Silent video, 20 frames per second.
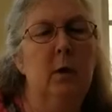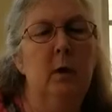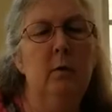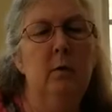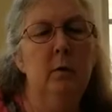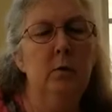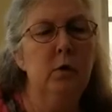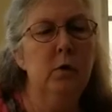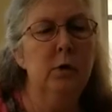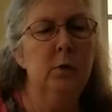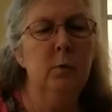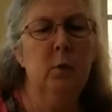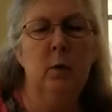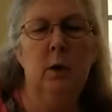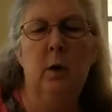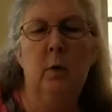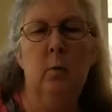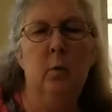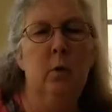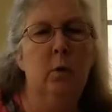If you're just
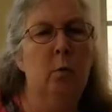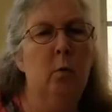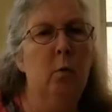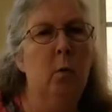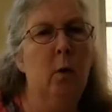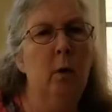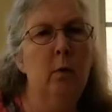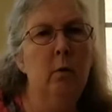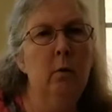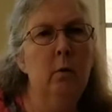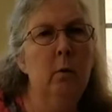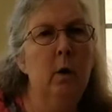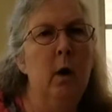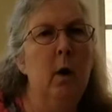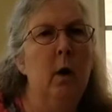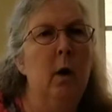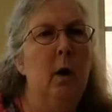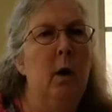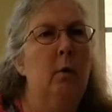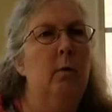working with water,
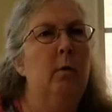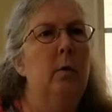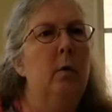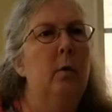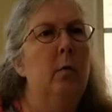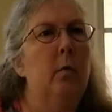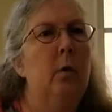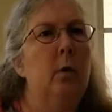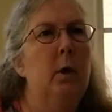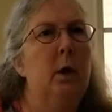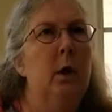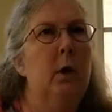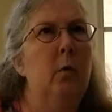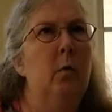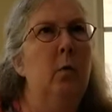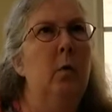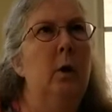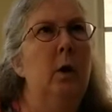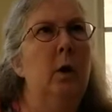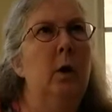if you're
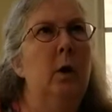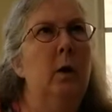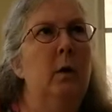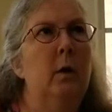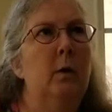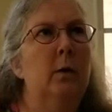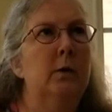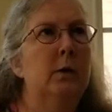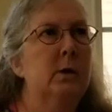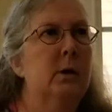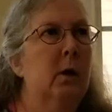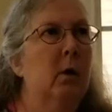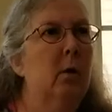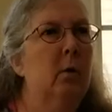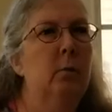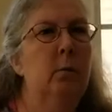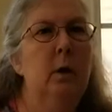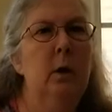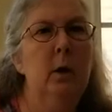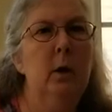working with sterile
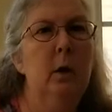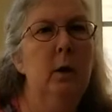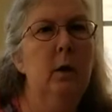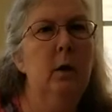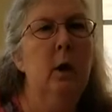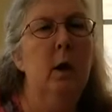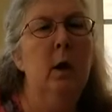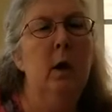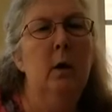media,